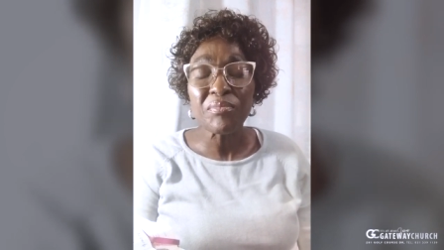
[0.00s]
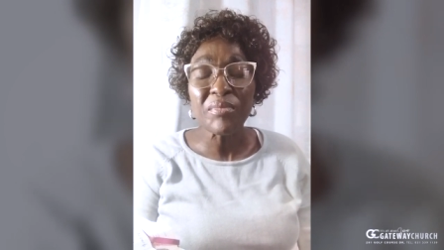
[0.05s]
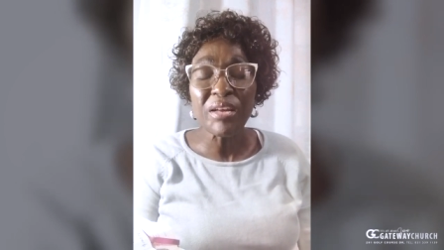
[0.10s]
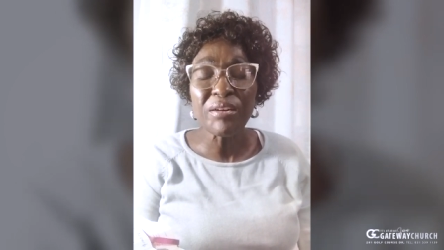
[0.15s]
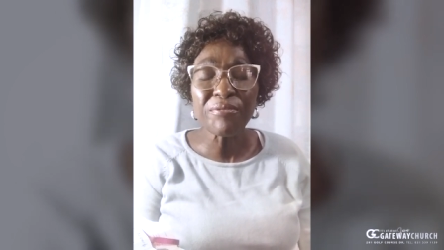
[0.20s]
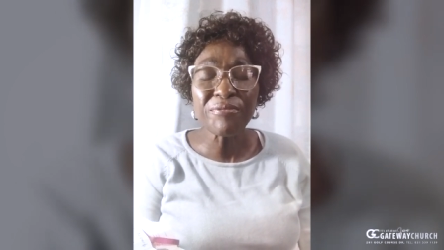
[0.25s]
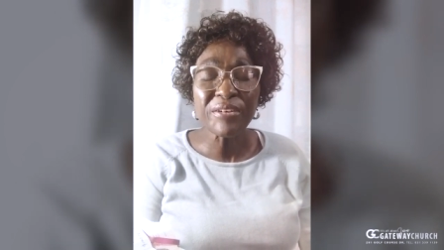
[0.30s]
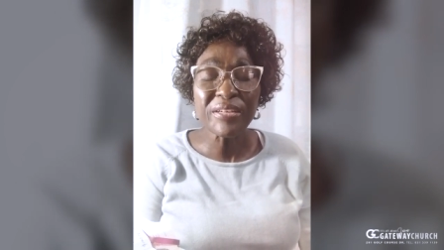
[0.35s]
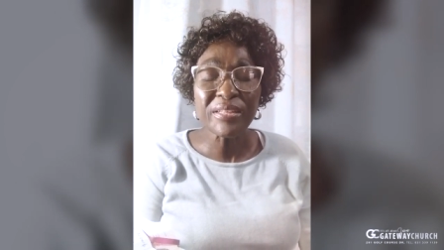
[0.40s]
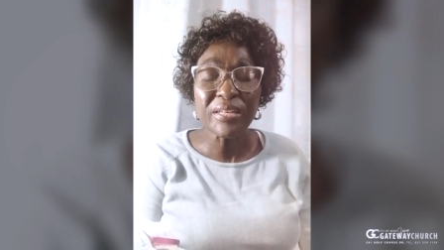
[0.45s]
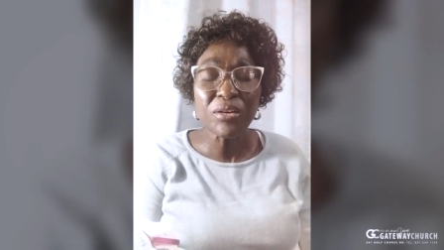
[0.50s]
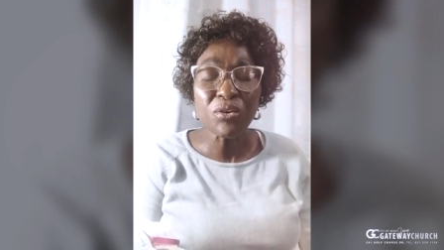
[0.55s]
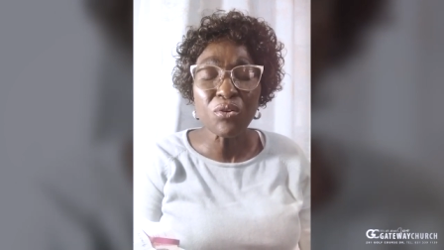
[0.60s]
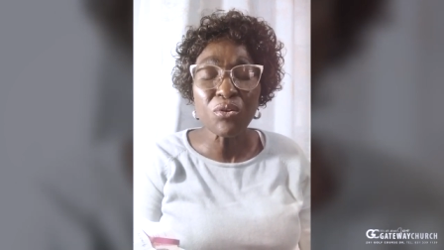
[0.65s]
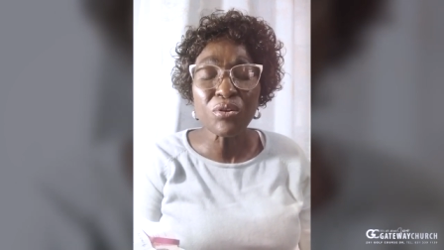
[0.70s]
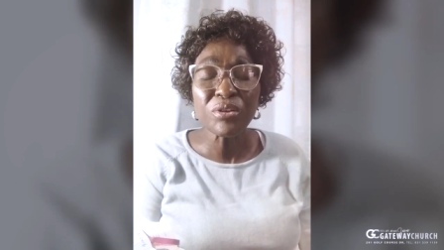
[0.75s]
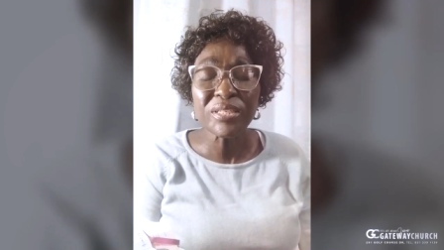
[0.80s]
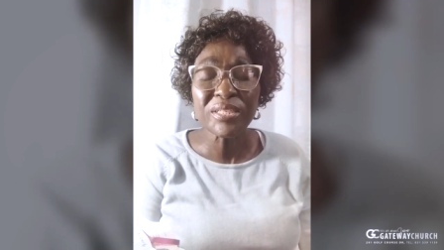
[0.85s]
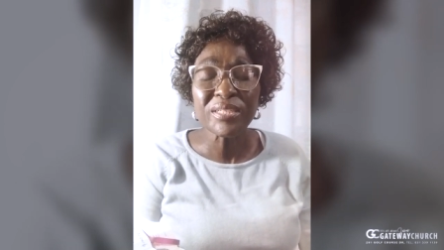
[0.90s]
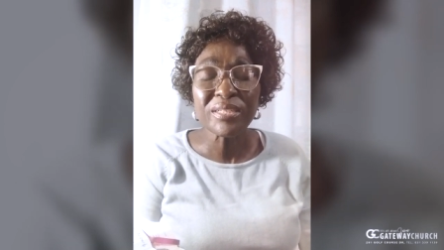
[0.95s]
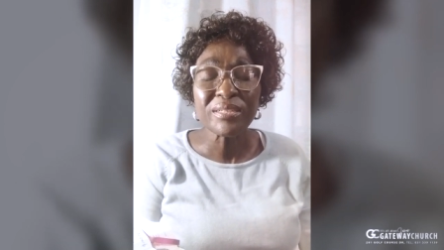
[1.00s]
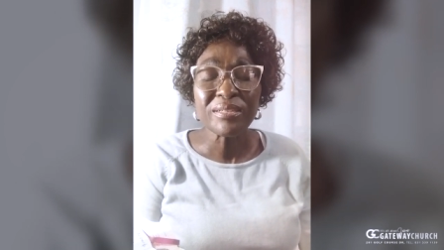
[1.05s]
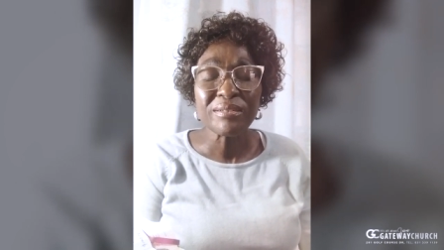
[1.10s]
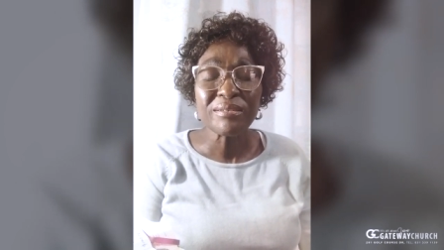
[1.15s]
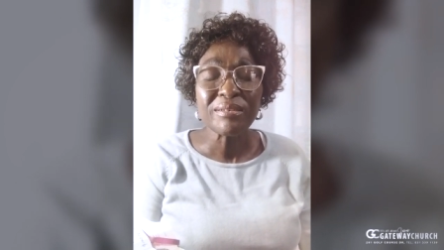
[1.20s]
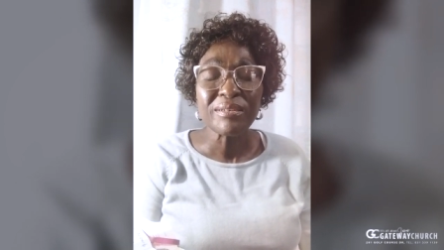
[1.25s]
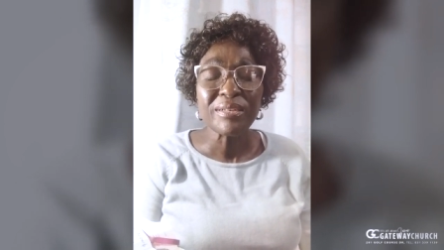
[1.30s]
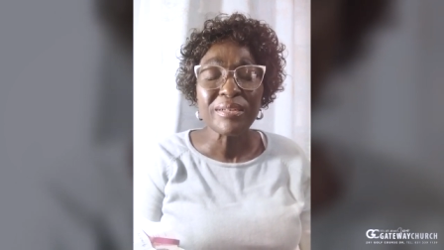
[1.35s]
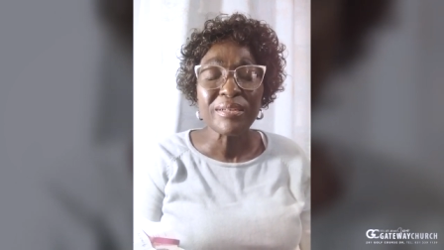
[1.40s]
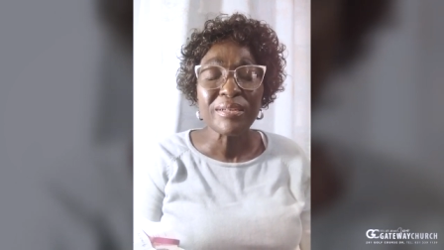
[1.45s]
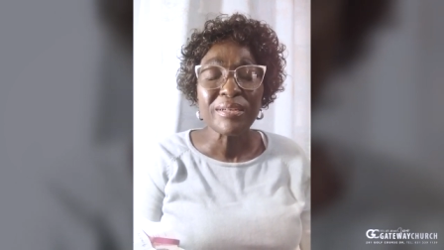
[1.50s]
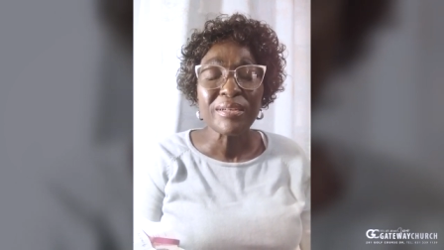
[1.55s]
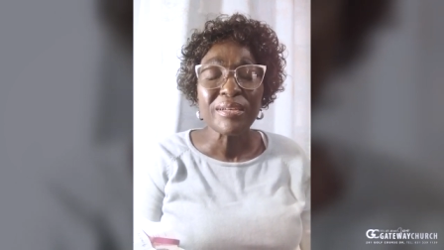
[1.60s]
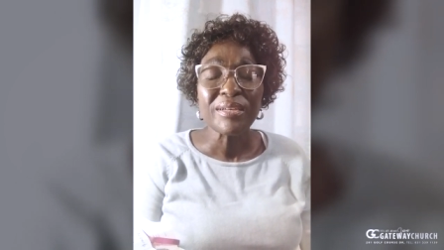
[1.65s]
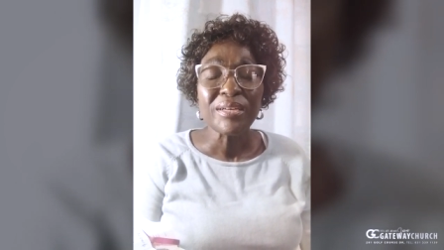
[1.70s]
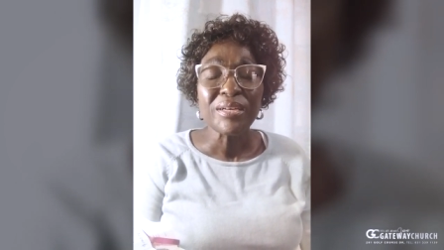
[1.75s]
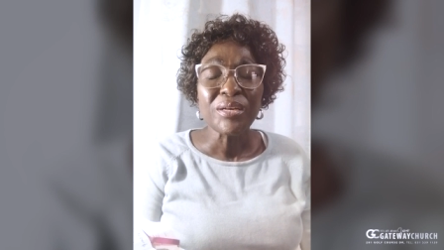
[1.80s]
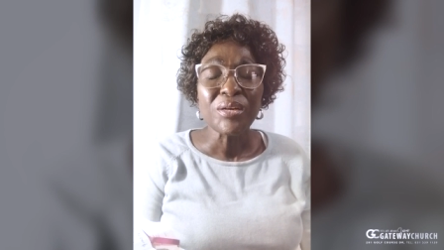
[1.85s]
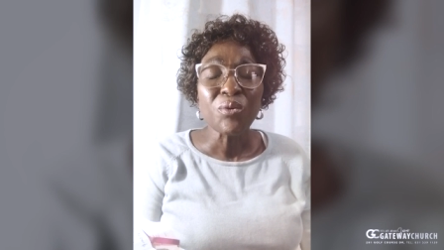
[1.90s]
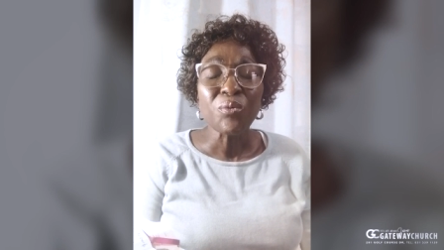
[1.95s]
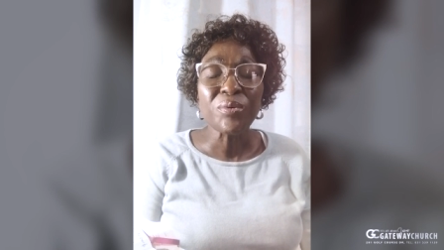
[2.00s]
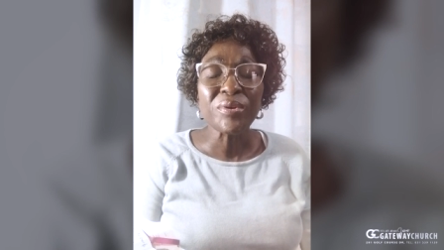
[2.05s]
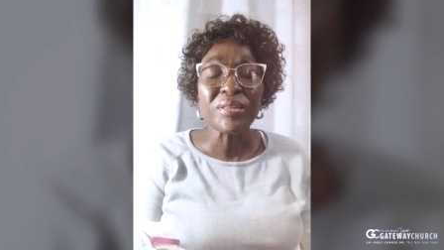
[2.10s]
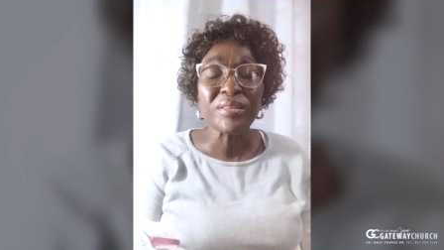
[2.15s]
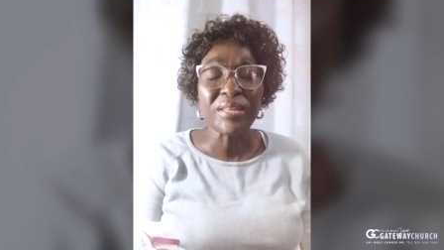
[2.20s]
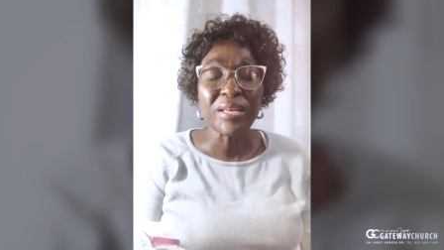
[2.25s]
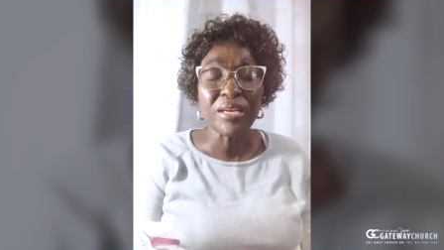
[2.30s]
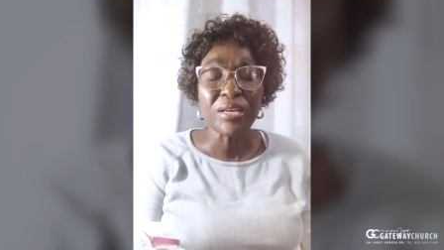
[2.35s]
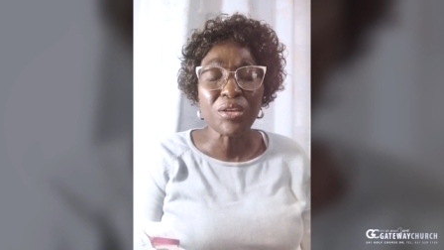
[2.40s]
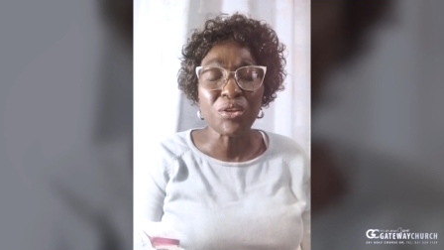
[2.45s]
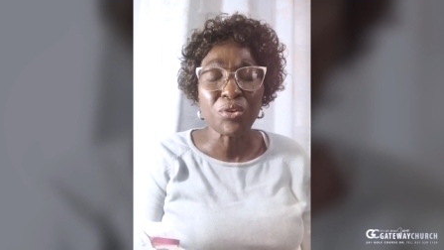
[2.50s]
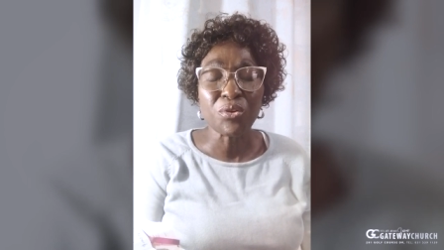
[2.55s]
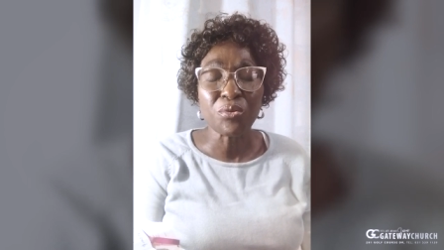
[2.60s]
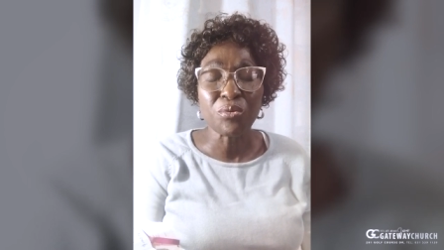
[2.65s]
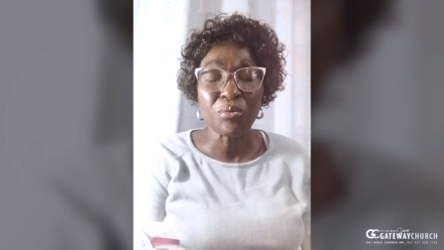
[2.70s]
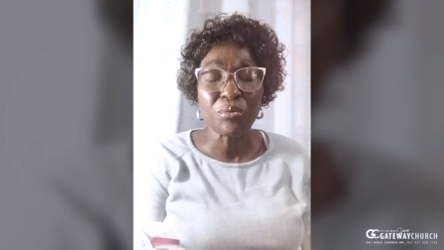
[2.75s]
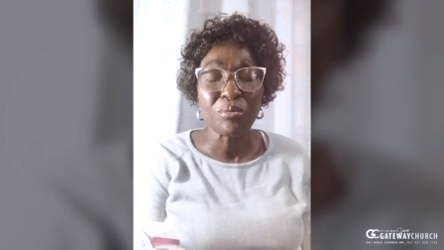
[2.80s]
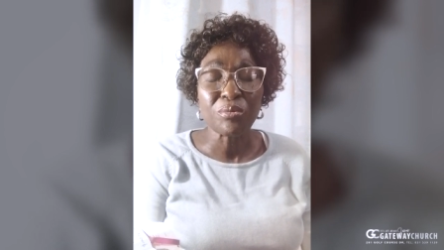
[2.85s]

Father God, we thank you